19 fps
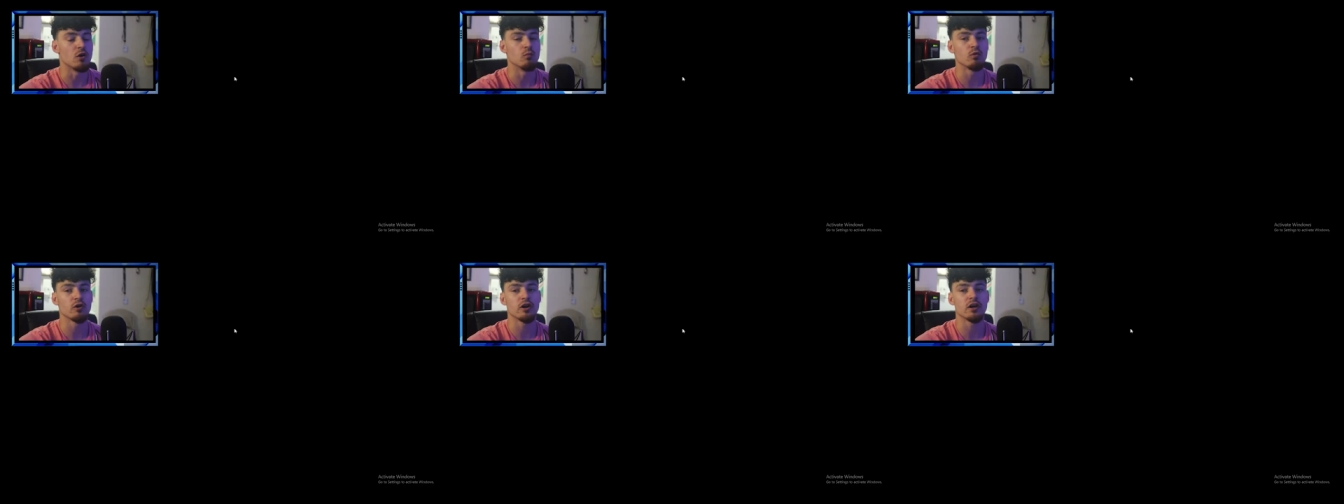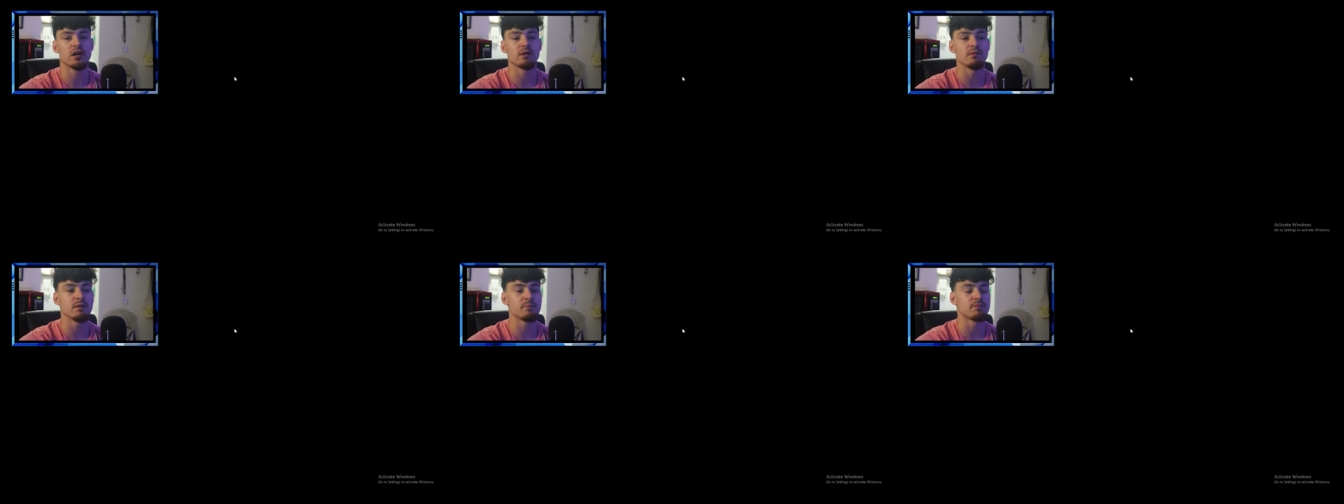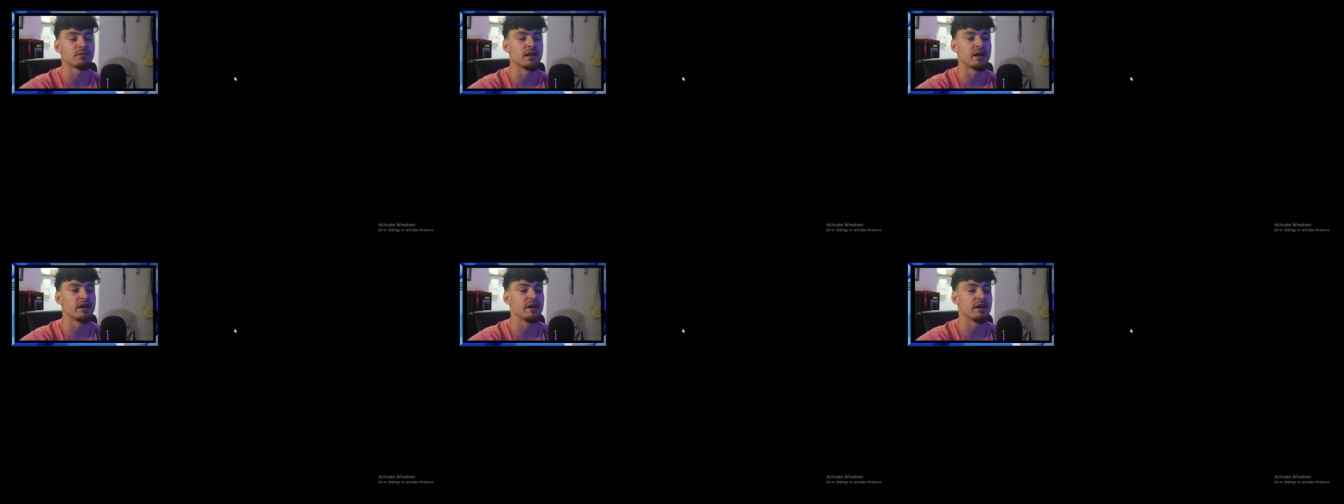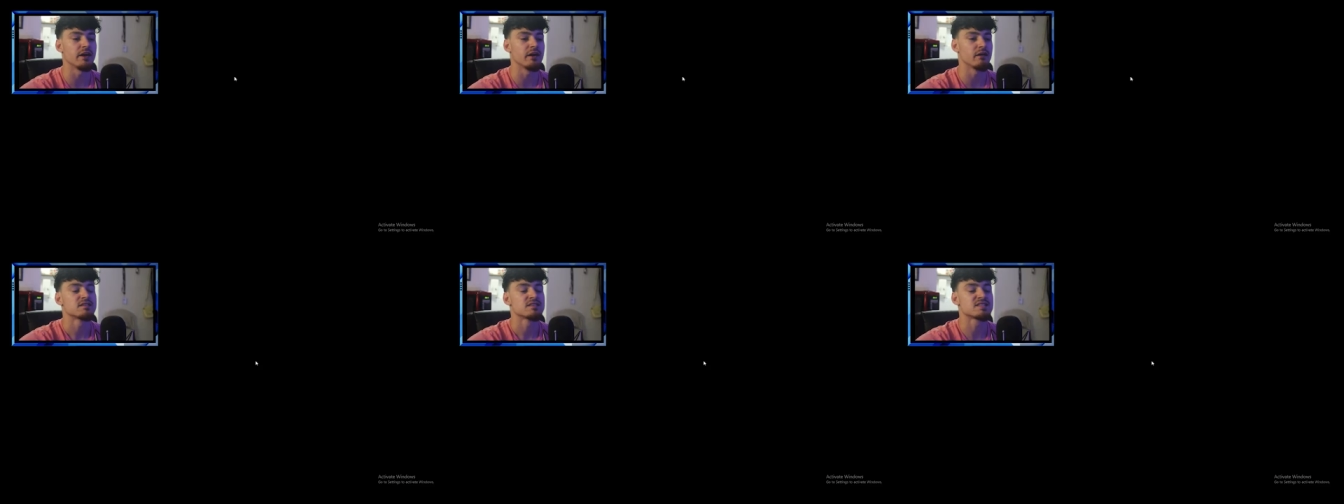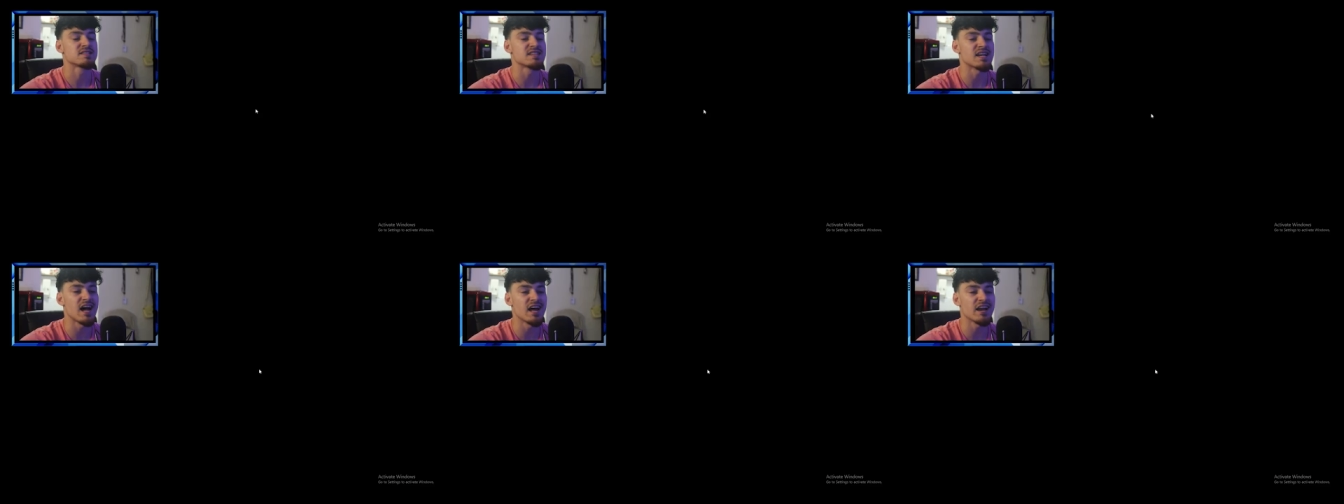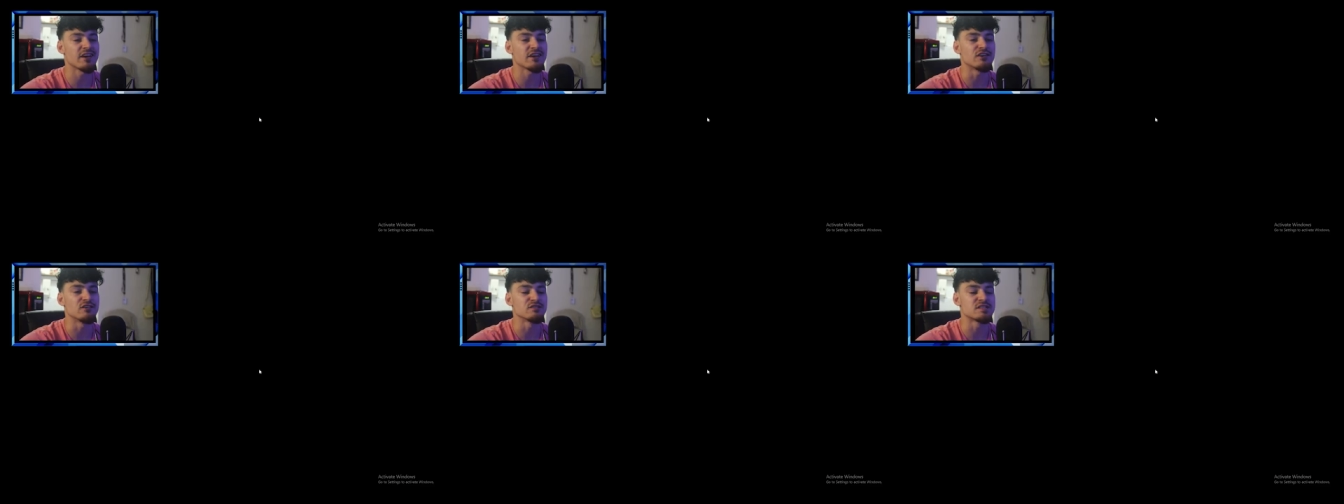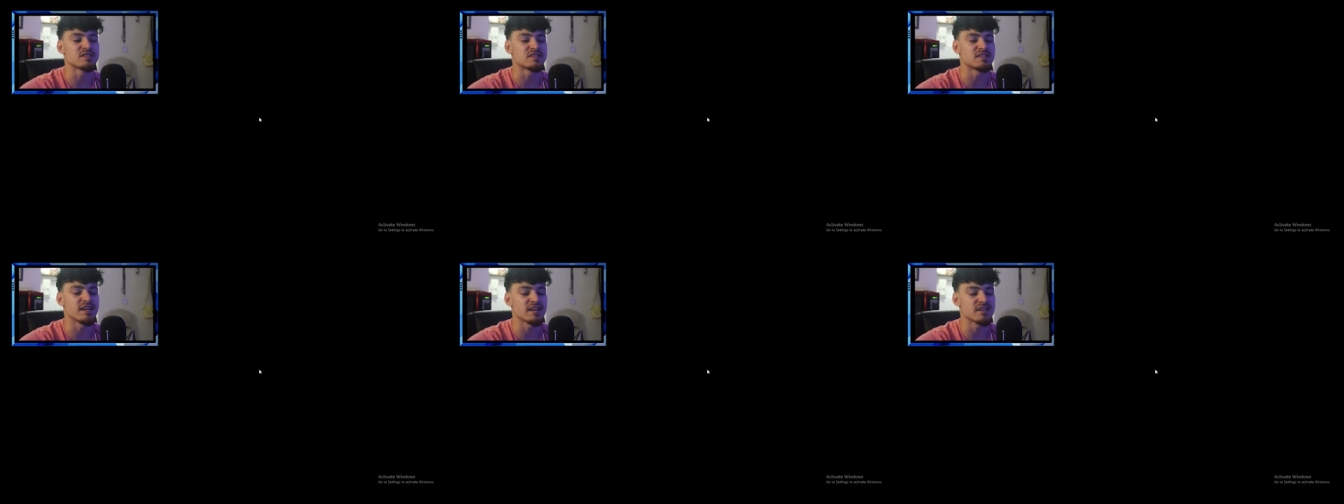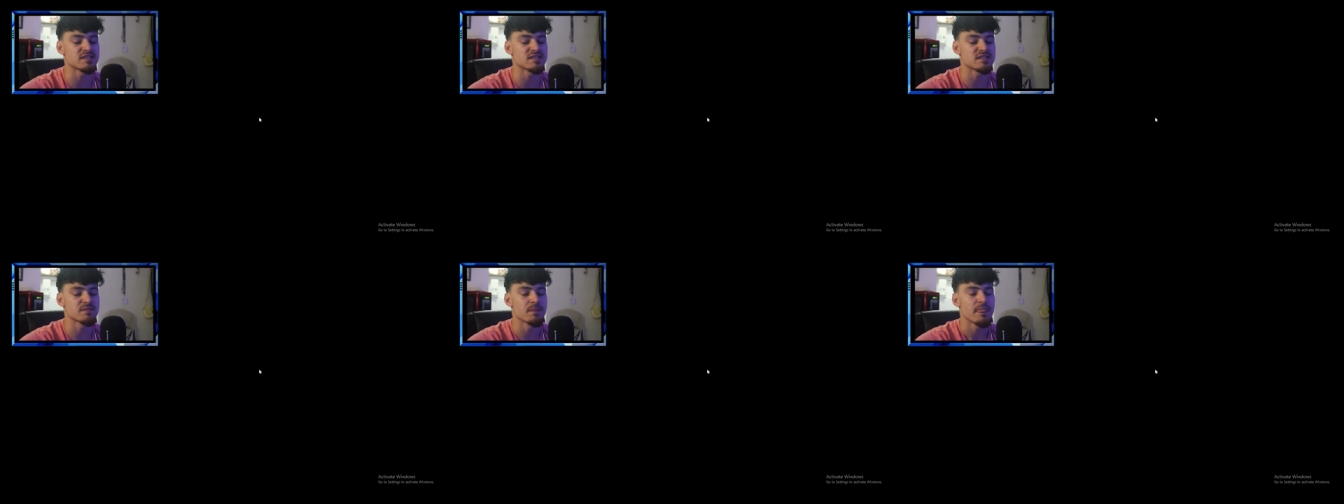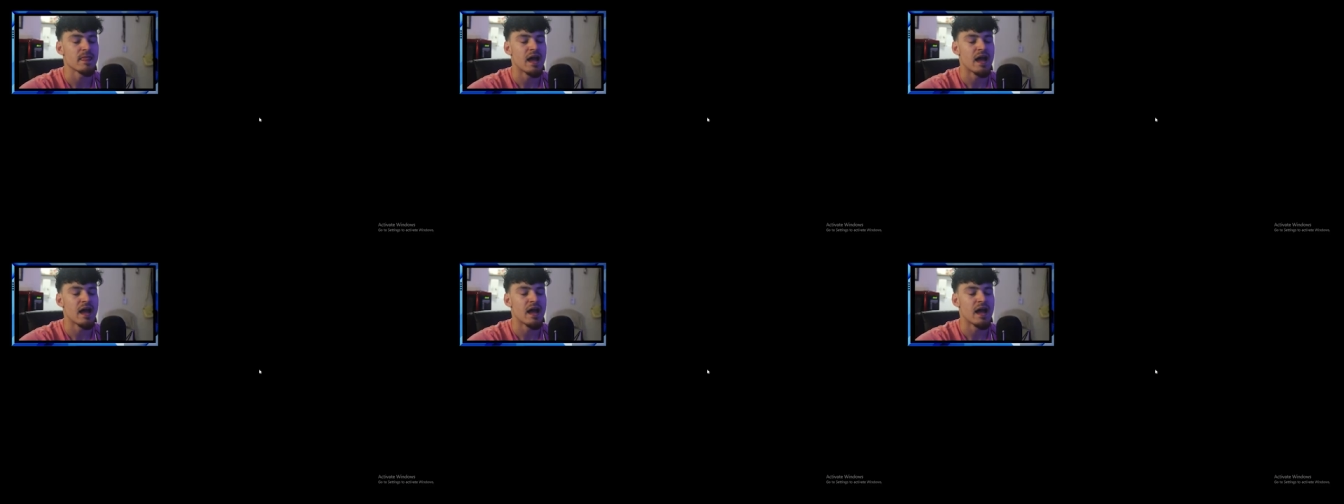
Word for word: we're gonna be playing Sonic 06.